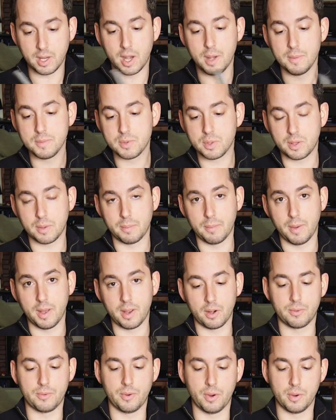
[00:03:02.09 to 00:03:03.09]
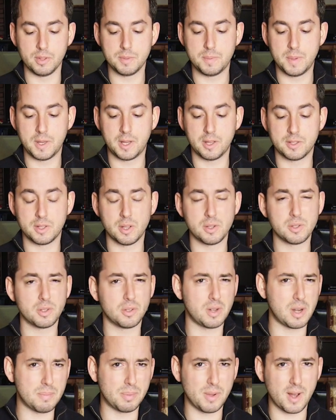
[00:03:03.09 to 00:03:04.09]
comes with the microphones, because those will
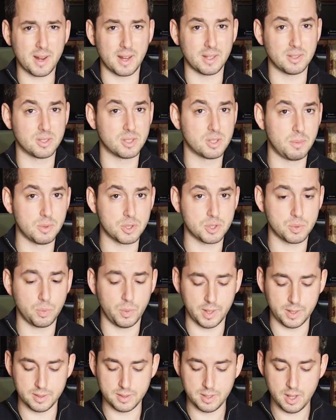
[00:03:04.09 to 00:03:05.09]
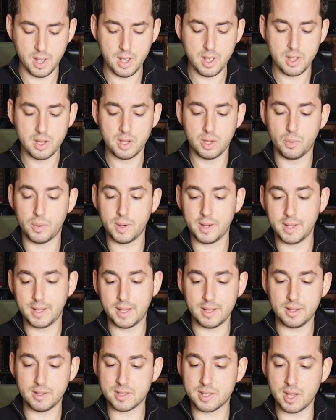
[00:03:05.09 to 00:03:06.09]
only block out so much wind. You want to
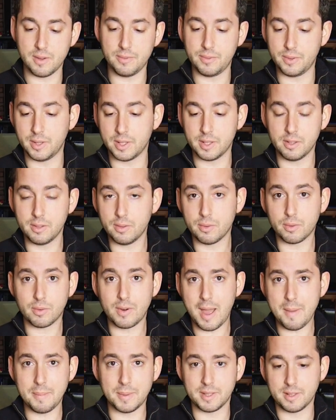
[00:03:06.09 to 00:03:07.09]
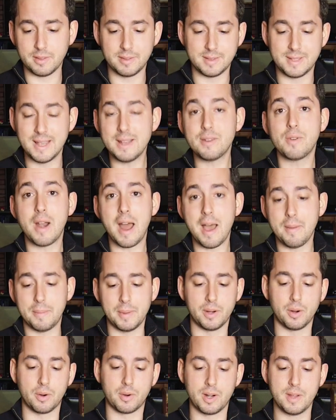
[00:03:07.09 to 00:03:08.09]
get yourself a little dead
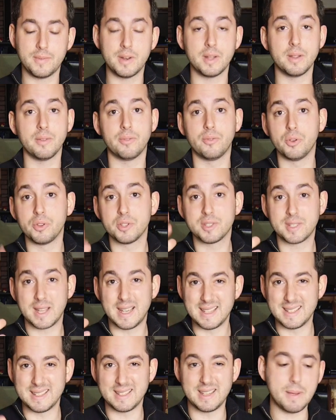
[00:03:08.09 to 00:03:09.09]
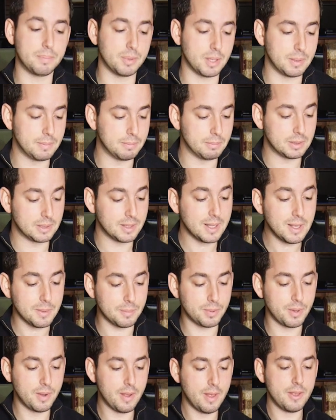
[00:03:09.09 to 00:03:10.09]
rabbit, or even a full-size Zeppelin
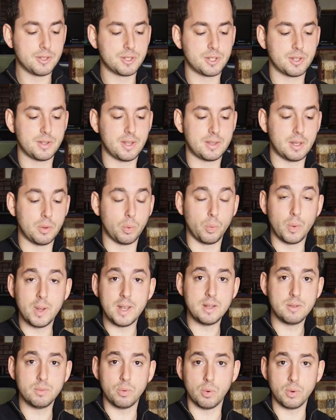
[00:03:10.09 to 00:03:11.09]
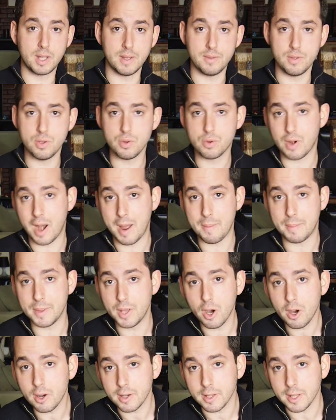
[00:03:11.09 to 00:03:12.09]
blimp, so that the wind won't give you crappy
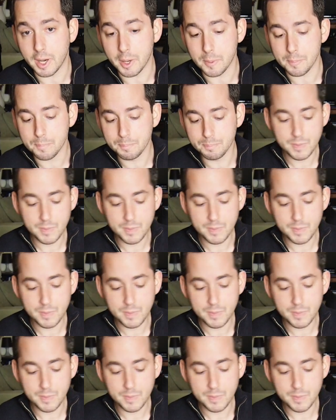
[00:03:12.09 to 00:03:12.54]
audio.